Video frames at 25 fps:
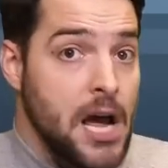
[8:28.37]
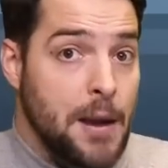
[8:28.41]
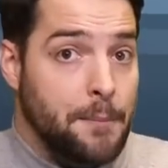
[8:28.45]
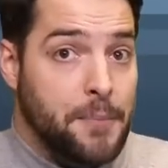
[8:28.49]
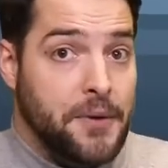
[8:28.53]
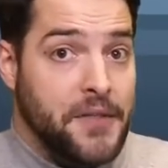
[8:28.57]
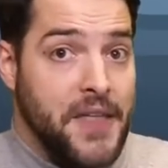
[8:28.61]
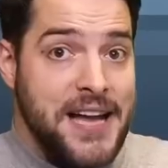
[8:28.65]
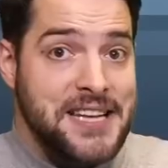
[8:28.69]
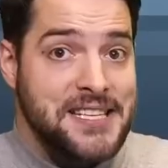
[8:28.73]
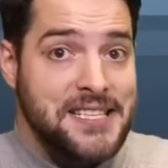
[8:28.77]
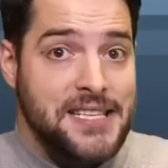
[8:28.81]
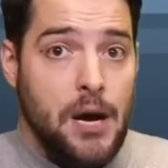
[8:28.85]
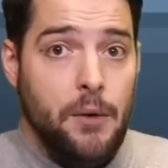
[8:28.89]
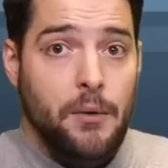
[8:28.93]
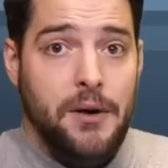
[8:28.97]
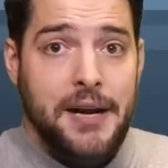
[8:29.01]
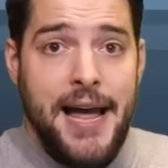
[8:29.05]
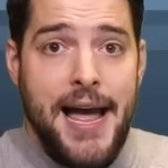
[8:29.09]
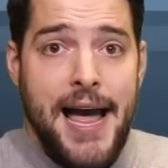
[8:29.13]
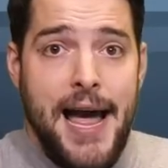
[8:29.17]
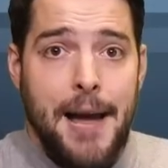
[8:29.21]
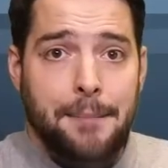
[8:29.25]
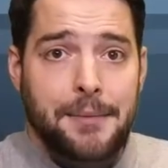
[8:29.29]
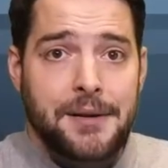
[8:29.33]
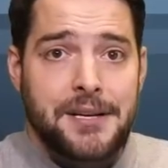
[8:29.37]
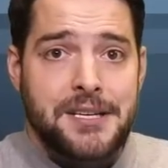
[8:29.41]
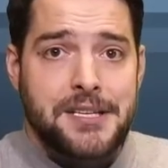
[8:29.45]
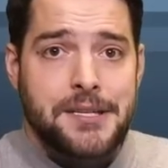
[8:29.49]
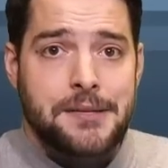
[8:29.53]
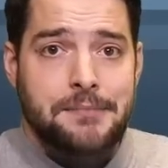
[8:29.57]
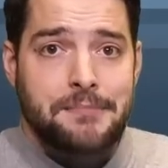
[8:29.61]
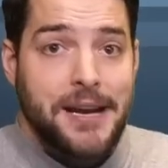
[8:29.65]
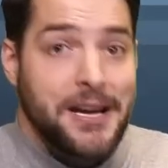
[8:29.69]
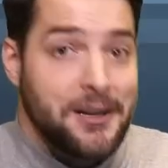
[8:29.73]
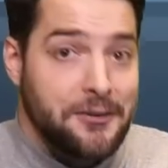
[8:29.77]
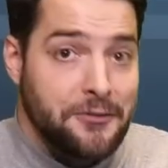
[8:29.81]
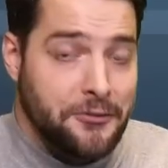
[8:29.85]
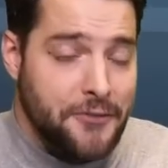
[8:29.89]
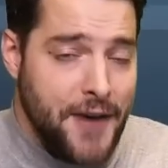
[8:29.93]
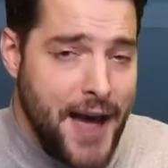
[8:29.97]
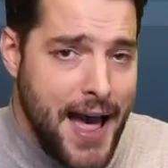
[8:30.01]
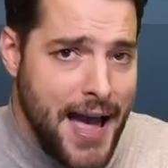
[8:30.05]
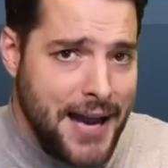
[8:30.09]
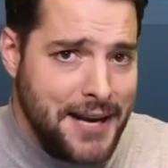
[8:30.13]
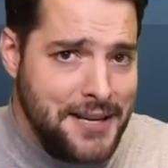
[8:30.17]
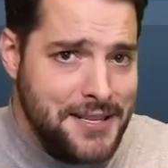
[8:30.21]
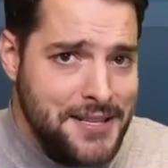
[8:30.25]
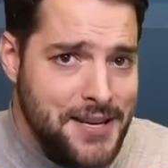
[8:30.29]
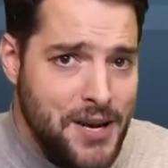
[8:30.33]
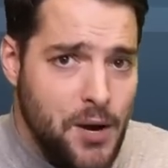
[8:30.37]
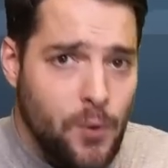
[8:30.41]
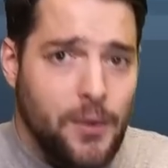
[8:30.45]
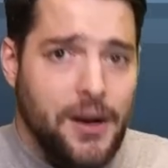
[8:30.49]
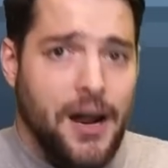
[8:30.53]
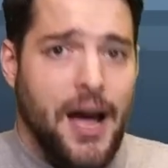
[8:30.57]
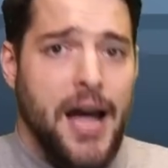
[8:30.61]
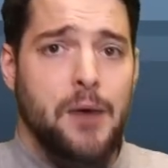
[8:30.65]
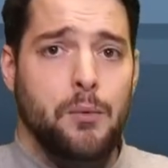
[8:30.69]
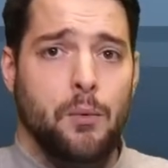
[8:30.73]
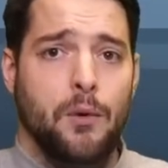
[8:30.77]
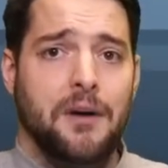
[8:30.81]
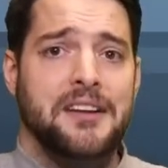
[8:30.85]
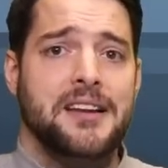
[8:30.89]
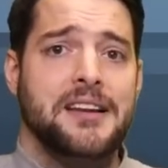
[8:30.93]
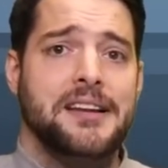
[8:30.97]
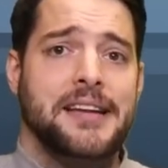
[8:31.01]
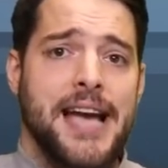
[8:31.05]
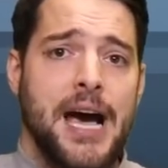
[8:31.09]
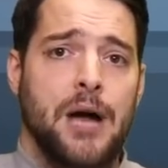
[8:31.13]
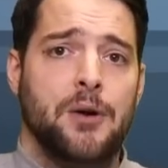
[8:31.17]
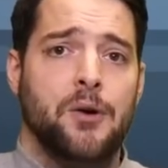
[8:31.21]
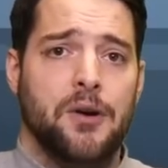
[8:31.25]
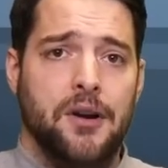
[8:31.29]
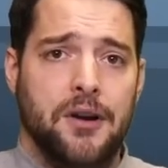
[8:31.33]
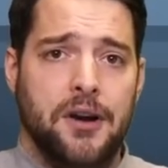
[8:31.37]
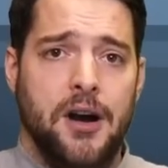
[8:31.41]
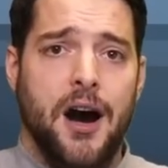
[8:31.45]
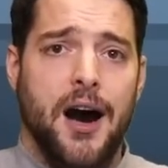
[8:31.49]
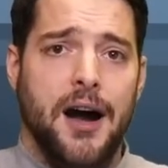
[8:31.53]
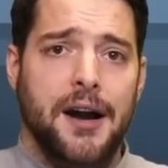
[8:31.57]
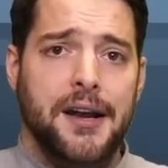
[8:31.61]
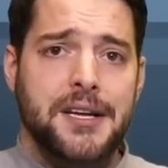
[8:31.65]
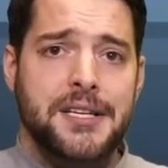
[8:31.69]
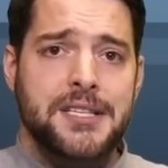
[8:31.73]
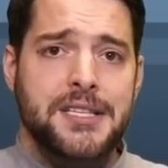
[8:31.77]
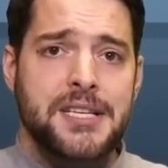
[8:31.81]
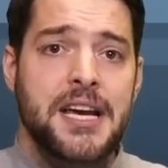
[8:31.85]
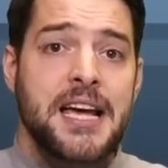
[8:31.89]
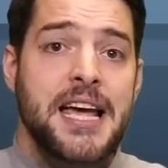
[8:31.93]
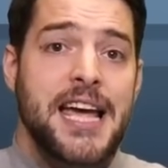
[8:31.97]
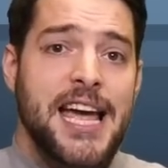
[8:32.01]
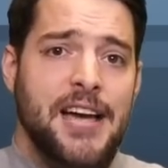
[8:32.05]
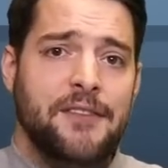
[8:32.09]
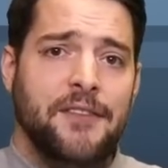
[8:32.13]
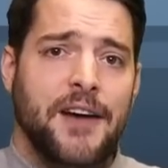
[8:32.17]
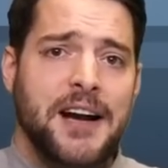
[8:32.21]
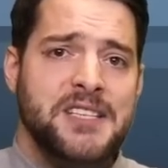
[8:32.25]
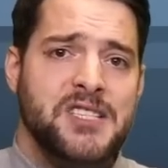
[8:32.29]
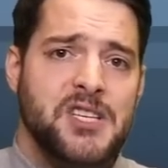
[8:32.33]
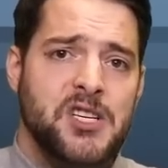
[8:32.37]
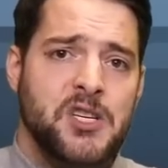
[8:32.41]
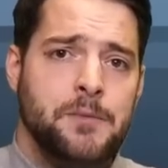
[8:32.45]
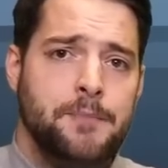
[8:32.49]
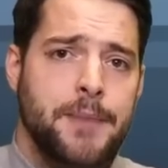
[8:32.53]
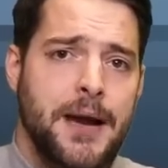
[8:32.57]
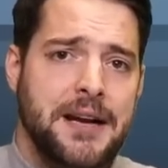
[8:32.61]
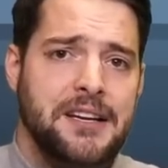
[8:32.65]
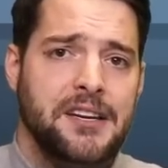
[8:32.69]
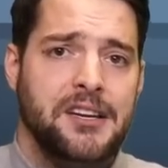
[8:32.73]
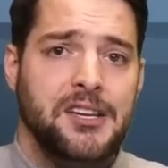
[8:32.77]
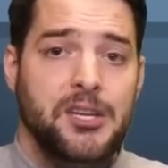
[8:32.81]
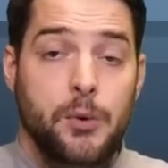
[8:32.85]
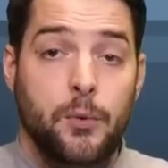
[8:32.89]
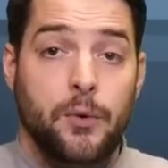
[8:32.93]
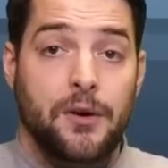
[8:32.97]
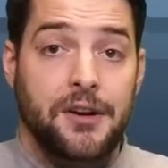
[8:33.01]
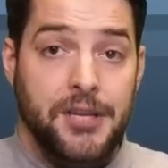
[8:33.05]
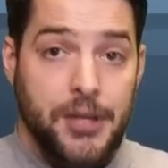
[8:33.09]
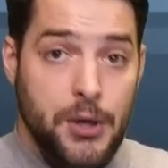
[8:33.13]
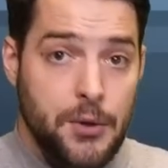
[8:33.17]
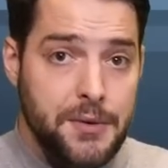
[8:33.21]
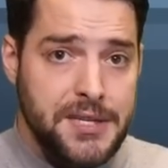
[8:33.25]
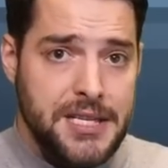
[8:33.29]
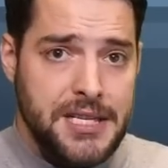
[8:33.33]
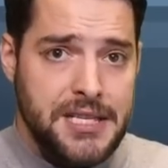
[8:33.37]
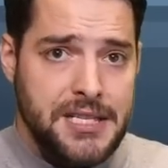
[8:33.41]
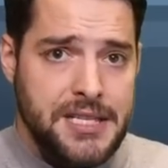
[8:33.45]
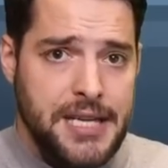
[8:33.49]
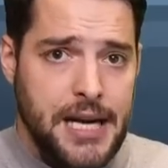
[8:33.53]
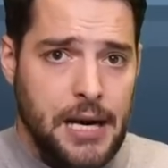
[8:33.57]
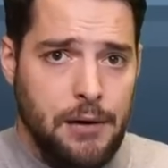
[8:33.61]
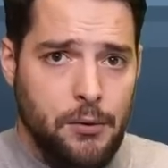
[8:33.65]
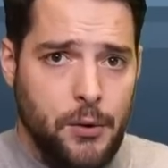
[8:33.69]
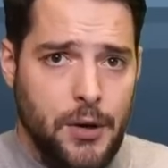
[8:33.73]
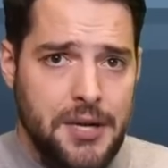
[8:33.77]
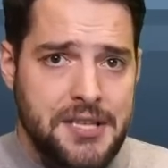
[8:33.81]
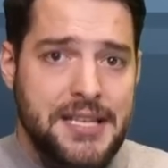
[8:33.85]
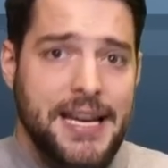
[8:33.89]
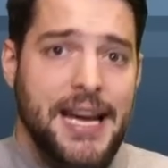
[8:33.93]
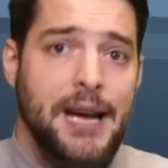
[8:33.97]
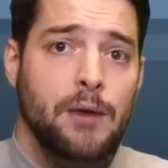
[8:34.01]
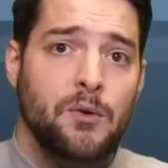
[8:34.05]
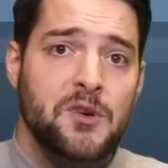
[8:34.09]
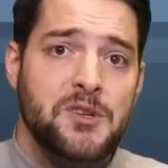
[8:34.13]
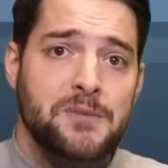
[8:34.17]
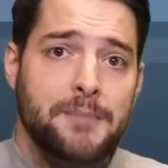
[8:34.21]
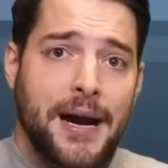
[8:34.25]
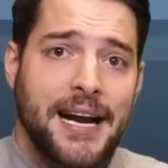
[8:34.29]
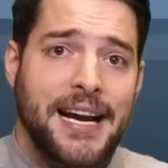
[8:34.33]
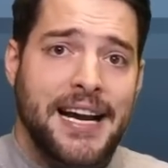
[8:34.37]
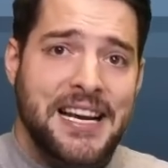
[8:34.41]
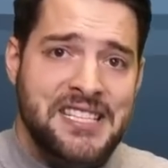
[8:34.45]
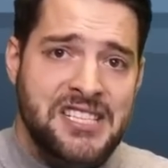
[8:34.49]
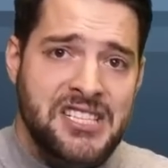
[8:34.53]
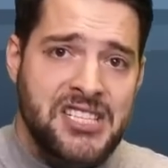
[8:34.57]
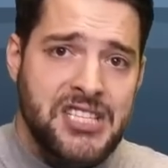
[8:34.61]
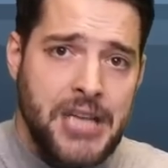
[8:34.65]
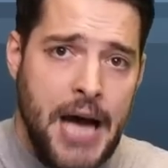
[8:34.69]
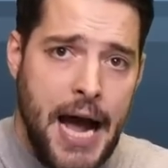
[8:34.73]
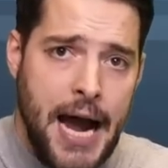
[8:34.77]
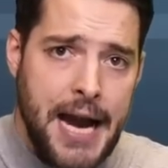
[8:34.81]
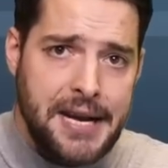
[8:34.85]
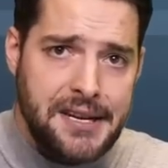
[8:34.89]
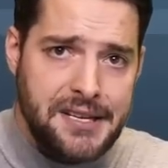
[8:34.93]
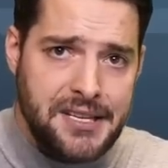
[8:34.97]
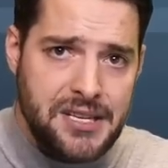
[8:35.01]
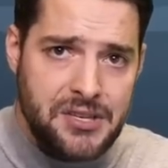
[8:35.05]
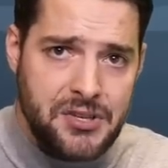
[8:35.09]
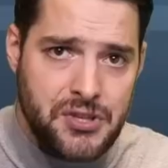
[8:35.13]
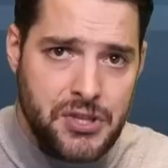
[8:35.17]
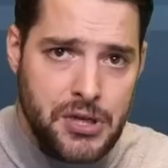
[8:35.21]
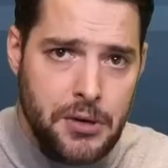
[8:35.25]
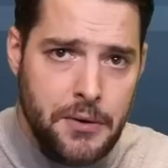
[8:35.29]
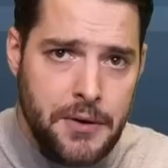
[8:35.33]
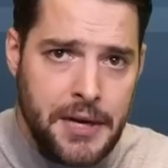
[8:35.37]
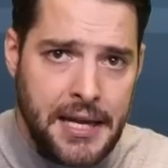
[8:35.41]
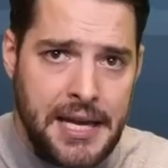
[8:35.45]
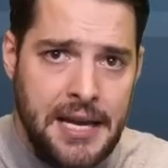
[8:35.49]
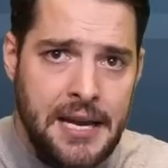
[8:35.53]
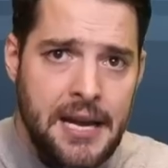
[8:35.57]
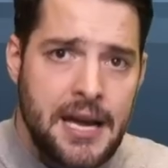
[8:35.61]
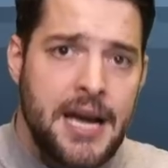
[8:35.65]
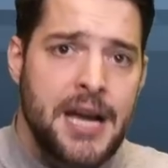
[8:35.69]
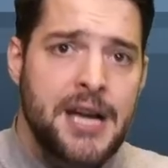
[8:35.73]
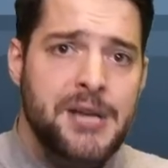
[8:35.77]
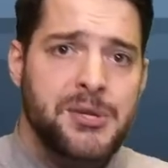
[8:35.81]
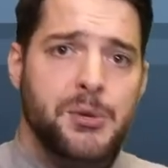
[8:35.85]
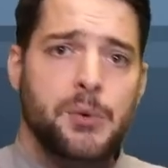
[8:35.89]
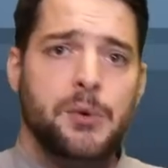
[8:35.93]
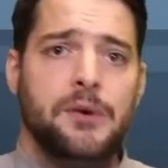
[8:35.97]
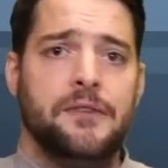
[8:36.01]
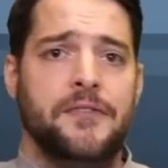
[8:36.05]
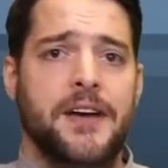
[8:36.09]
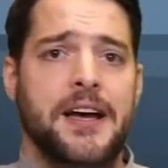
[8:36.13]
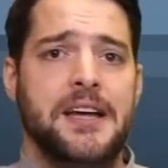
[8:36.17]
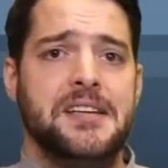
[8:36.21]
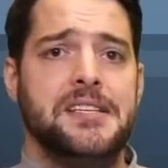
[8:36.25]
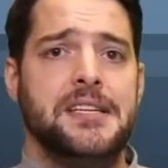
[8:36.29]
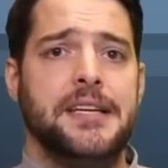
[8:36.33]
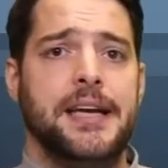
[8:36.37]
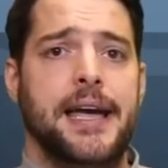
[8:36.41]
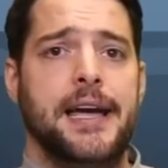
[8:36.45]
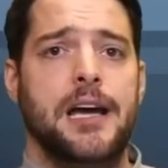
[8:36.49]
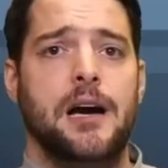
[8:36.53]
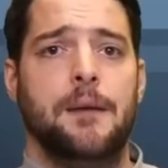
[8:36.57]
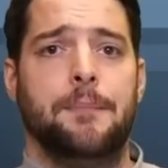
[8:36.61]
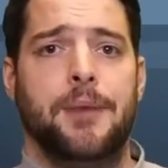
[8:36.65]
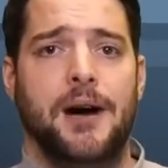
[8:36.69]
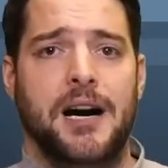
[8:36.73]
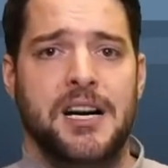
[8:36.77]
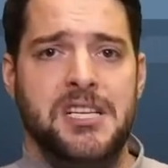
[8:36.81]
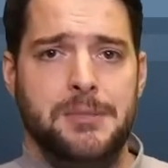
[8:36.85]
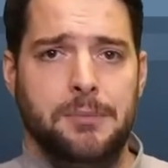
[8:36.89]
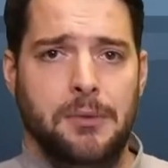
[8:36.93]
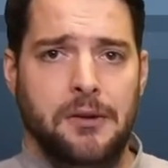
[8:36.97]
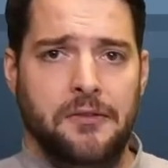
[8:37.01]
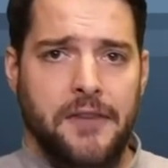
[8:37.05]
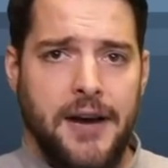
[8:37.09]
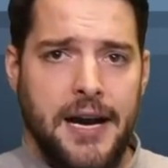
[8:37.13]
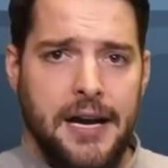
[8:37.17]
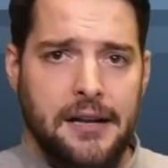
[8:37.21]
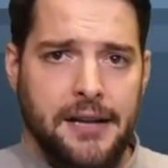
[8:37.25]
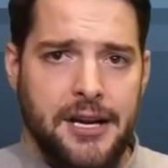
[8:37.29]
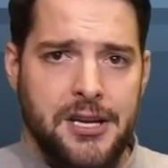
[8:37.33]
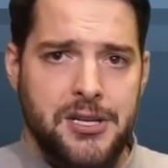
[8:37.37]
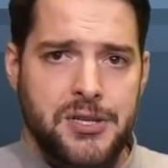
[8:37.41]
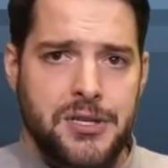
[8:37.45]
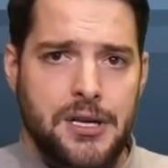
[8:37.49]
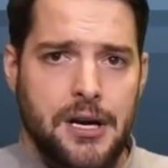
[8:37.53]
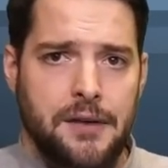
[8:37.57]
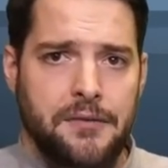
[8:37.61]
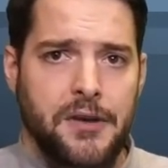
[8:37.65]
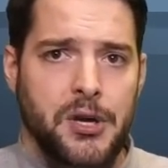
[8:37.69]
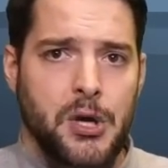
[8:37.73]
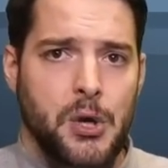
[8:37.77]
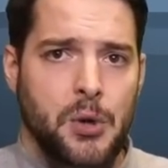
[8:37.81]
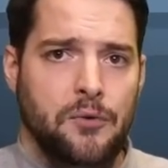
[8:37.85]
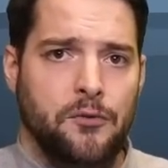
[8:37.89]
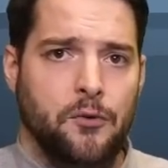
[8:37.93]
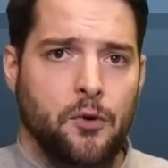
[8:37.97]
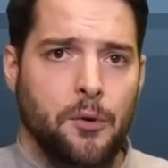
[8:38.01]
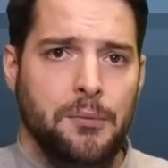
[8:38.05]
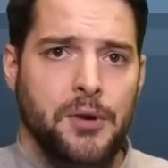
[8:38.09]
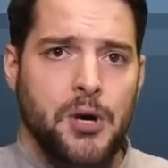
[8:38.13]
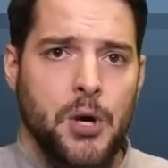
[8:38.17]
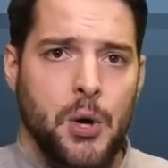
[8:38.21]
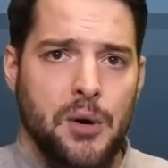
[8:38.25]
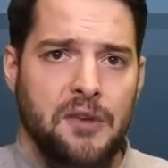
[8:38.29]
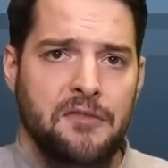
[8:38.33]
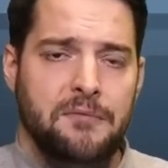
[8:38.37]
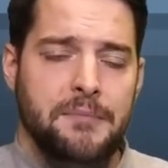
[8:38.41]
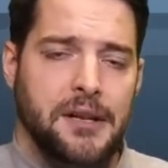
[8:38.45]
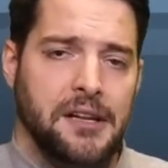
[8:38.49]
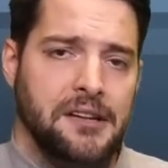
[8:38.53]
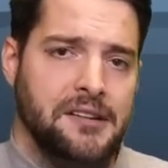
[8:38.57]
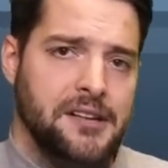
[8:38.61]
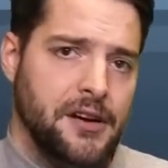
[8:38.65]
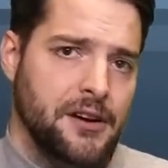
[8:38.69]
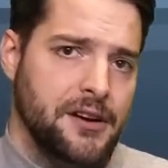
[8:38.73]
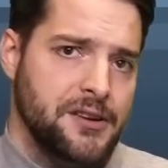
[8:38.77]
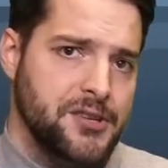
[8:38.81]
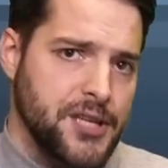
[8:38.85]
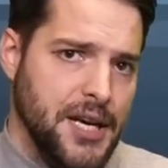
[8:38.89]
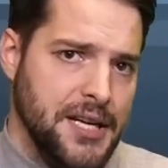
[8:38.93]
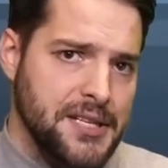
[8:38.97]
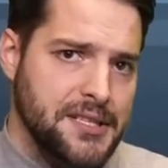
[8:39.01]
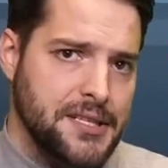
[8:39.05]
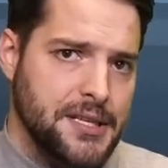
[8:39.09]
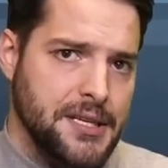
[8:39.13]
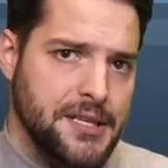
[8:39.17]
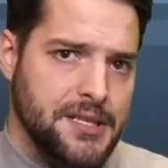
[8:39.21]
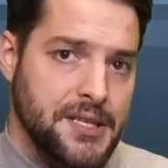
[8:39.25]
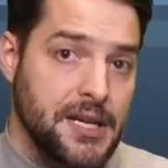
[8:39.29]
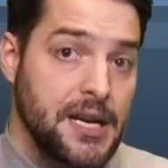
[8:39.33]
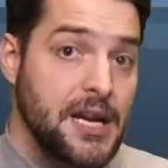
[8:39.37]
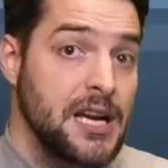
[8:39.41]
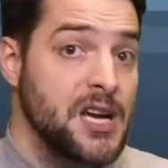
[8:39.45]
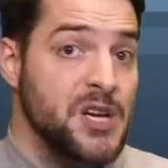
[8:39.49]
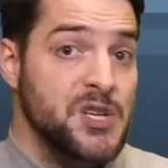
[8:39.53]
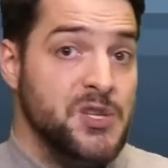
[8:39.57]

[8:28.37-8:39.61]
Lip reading: But that's not what happens. In fact, when I worked in counter-narcotics, if I suspected you were using steroids, it was my assigned duty to investigate a possible violation of the Uniform Code of Military Justice,